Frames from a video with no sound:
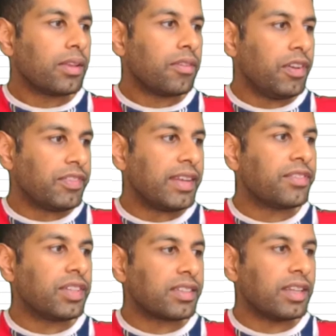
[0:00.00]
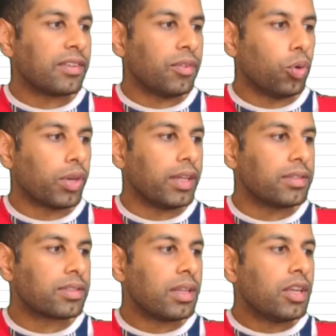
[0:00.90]
fifteenth, sixteenth of
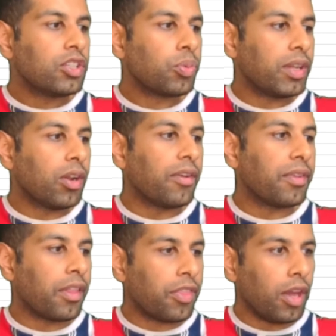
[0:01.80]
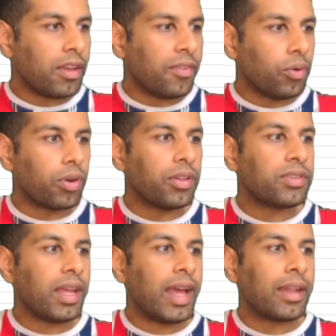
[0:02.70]
August, twenty-ninth and the thirtieth of
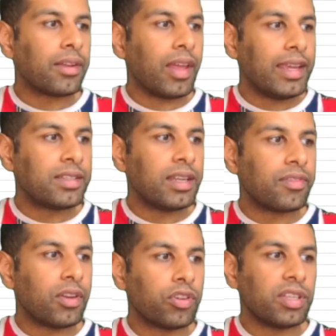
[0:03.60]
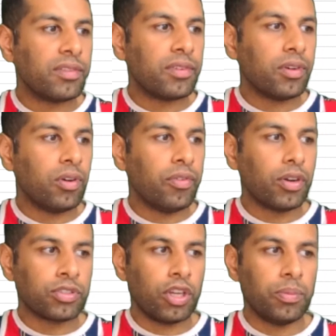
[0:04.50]
August, and eighteenth and nineteenth of
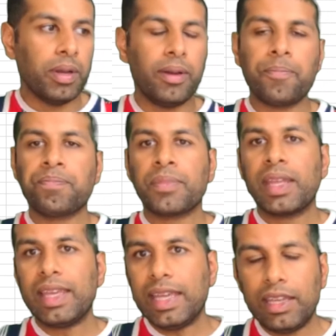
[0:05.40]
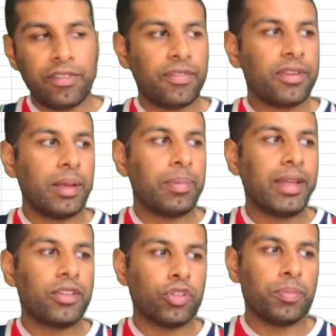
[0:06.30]
October, if they
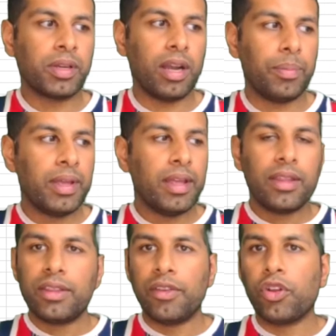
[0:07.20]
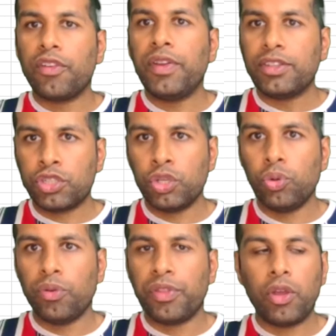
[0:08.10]
play the Super Cup, they've got to fit
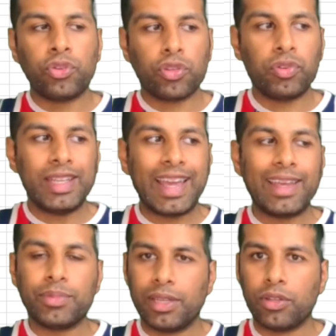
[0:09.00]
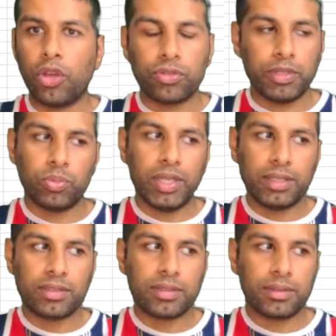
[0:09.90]
two of those three games in those
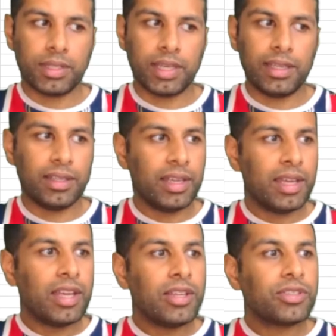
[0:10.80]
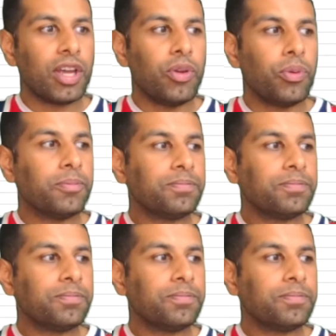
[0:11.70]
midweeks, okay? So